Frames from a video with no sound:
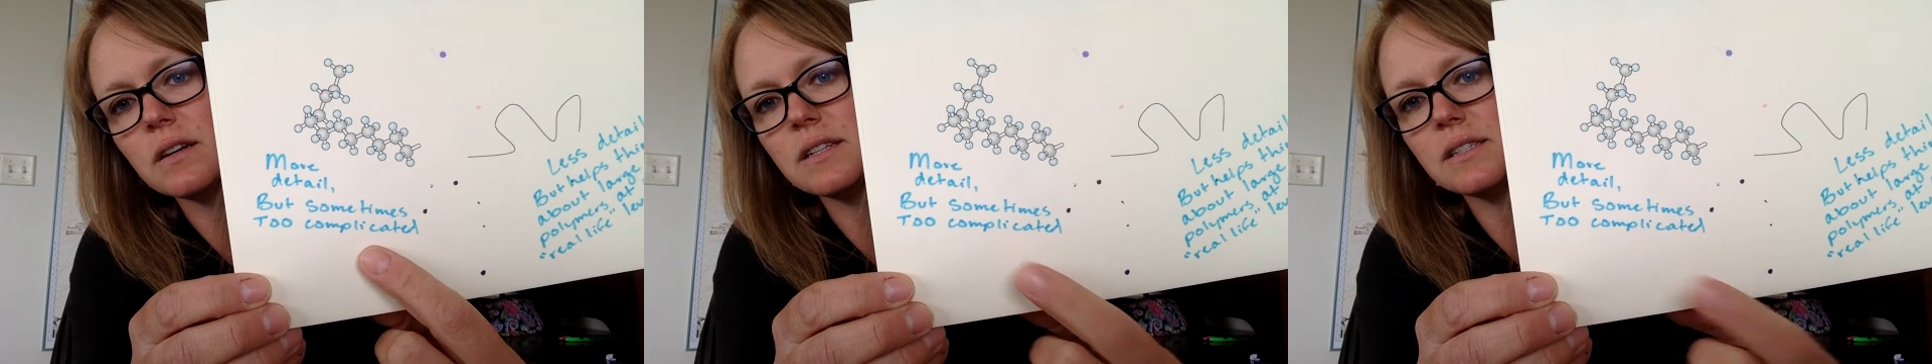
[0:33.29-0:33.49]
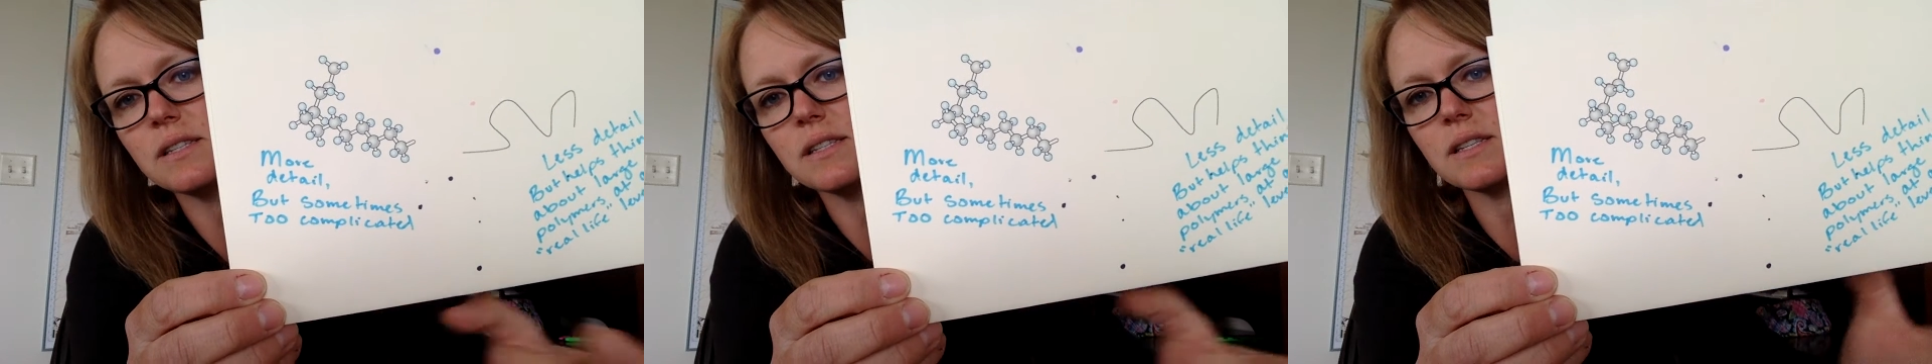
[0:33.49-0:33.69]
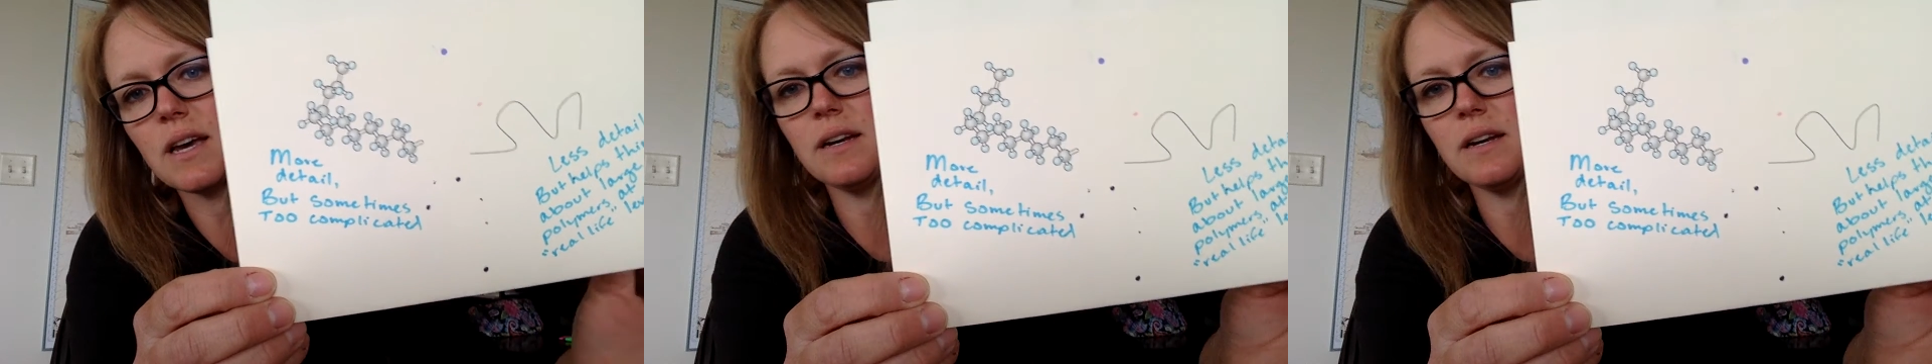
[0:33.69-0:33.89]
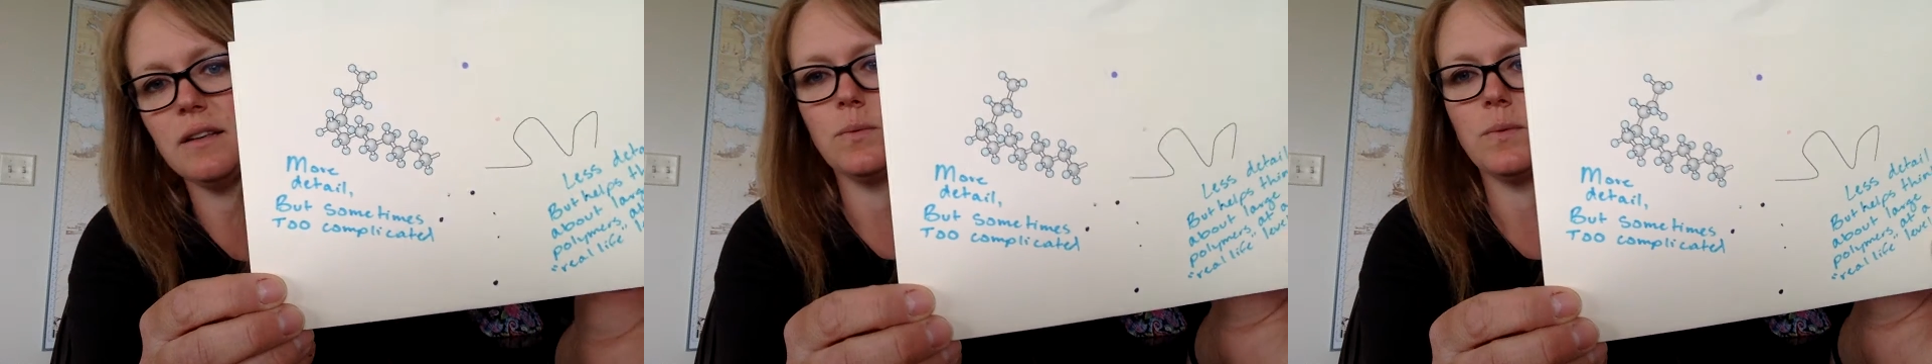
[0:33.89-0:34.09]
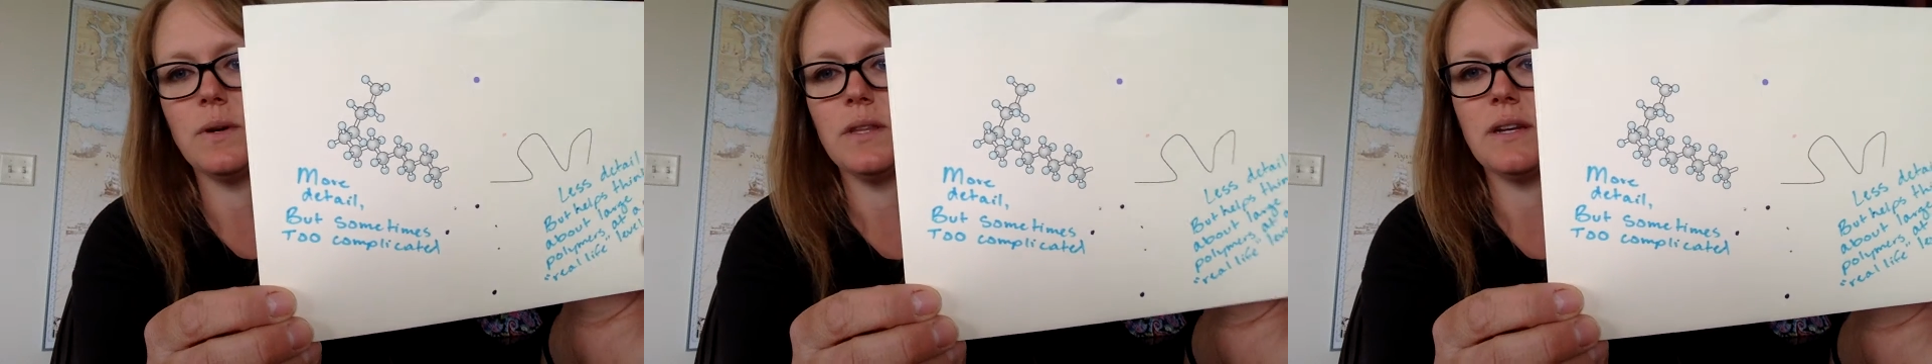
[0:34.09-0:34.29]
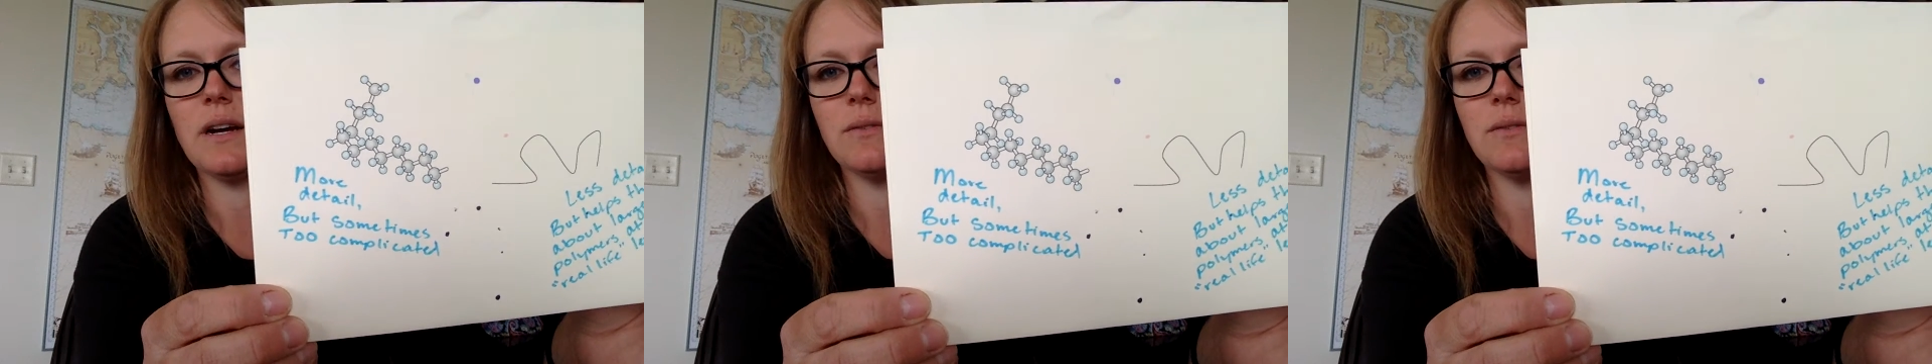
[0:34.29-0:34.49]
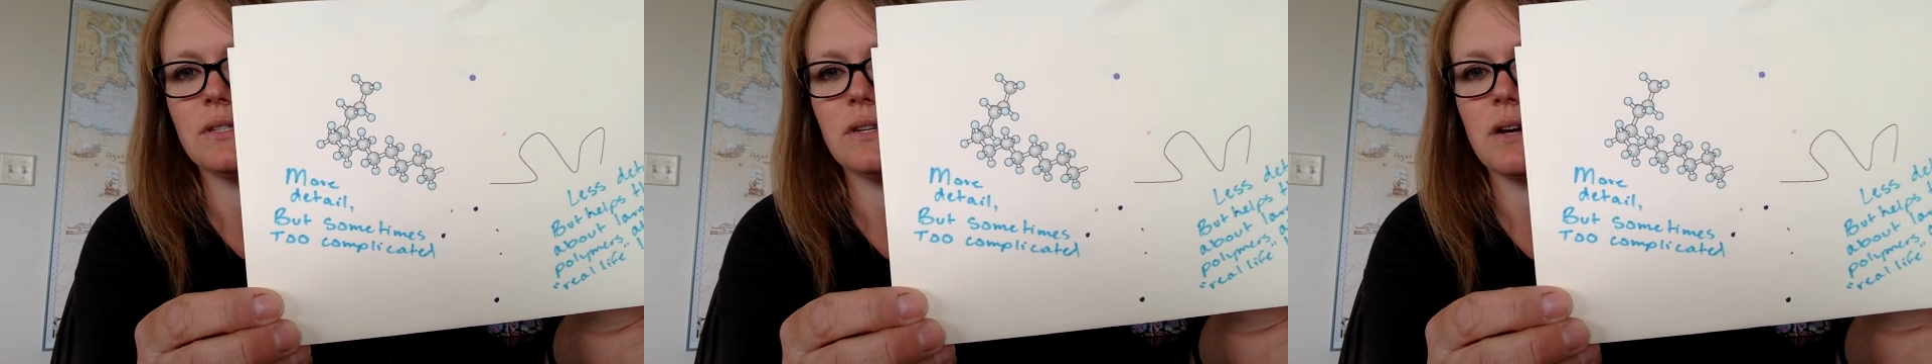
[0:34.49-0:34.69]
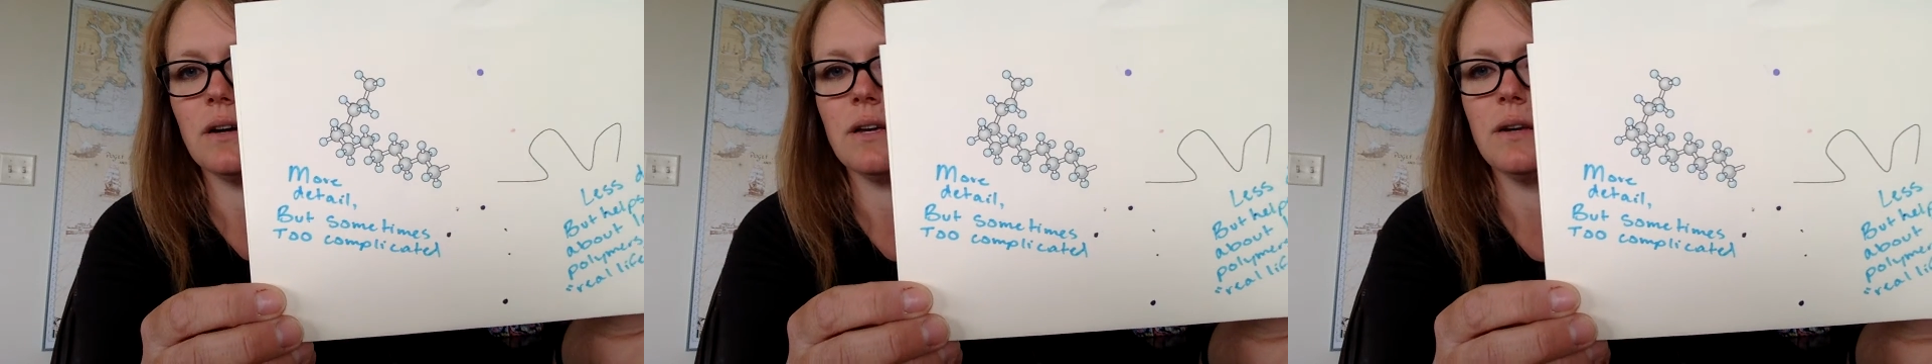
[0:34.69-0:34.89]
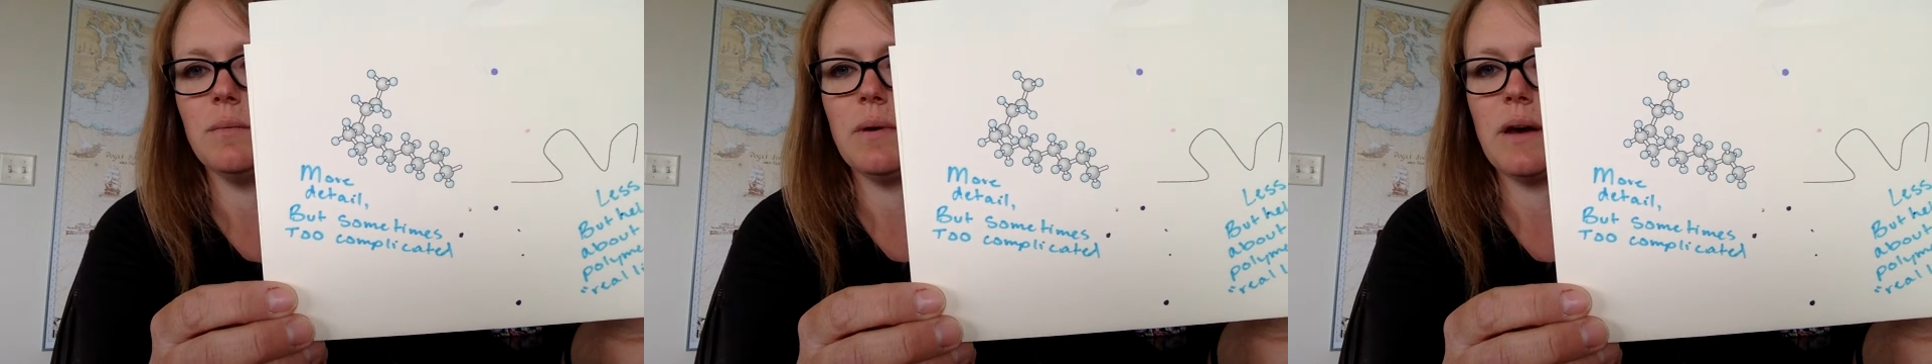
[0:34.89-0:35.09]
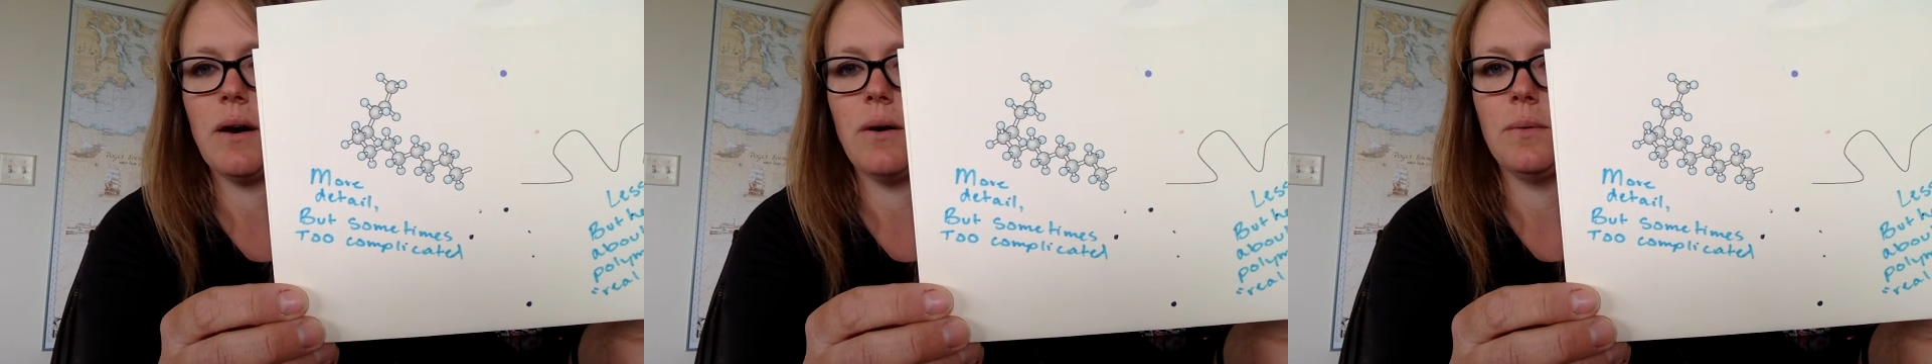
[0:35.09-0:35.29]
this is kind of the one that I was talking
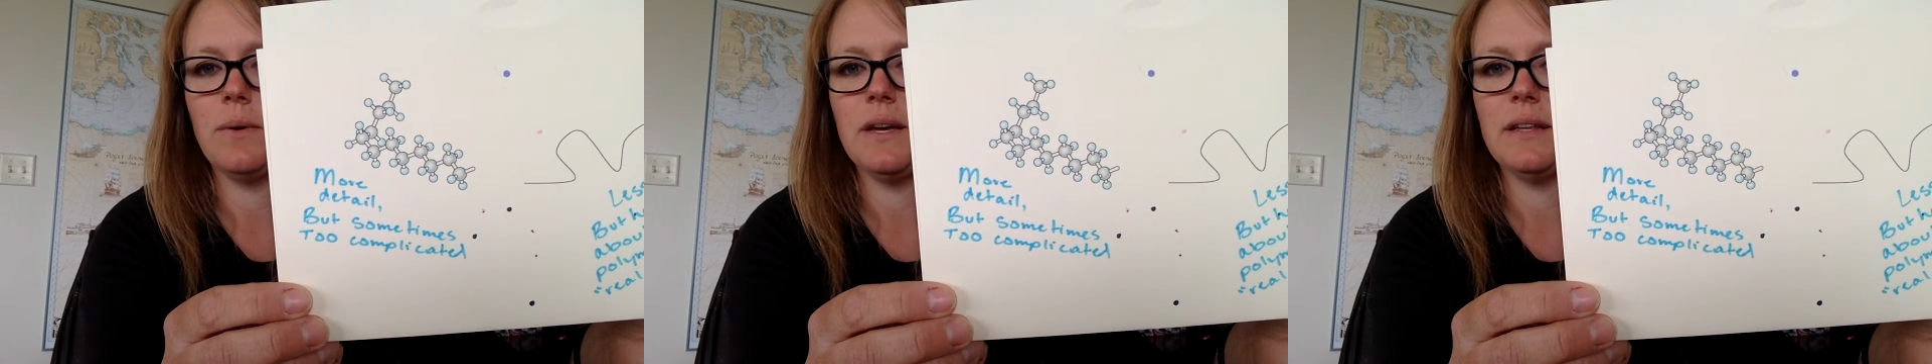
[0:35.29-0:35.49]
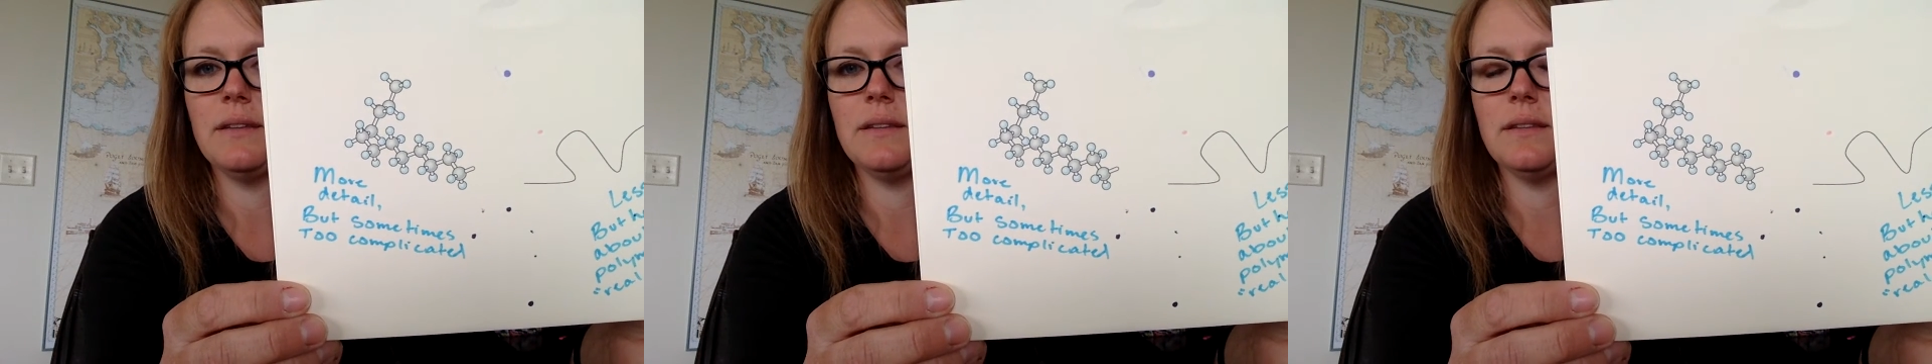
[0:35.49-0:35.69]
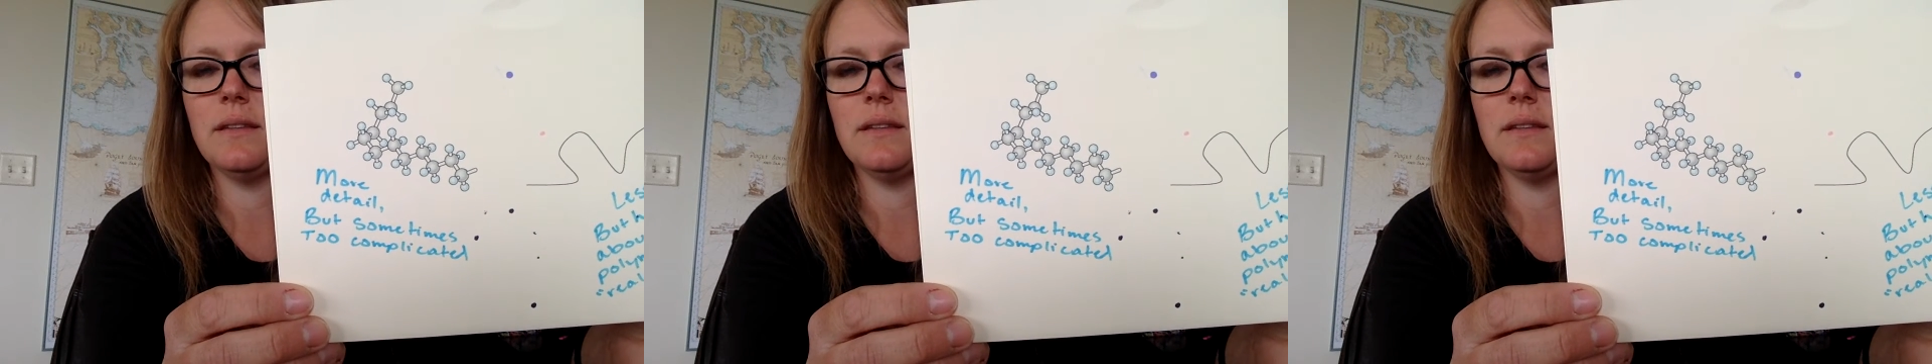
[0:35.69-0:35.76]
about with